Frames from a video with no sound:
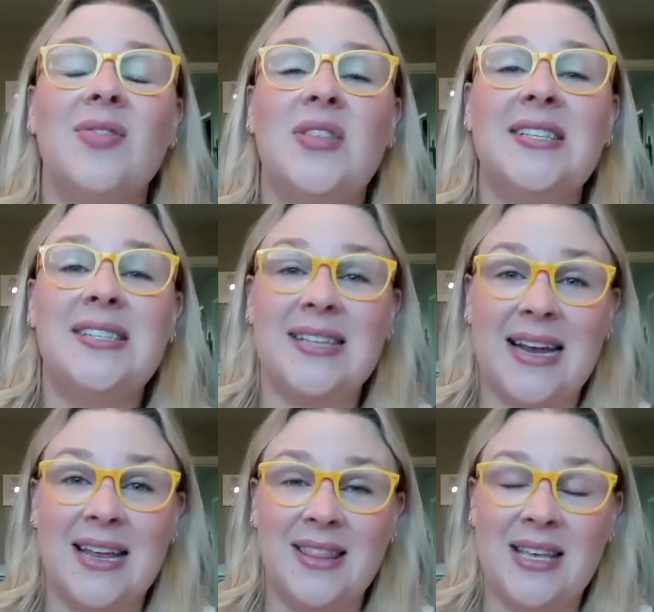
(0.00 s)
The
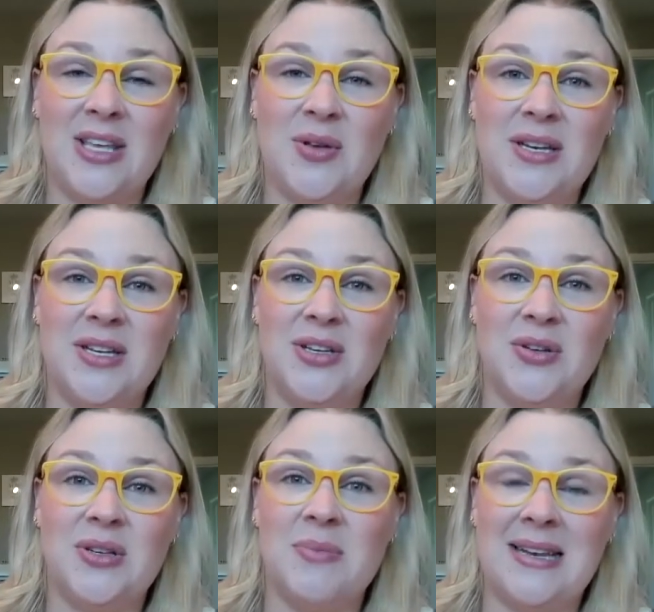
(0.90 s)
second thing you need to
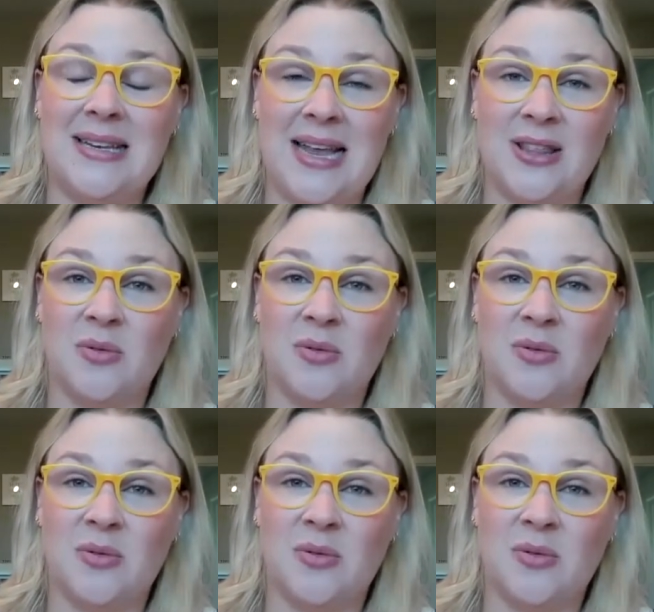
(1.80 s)
do to maintain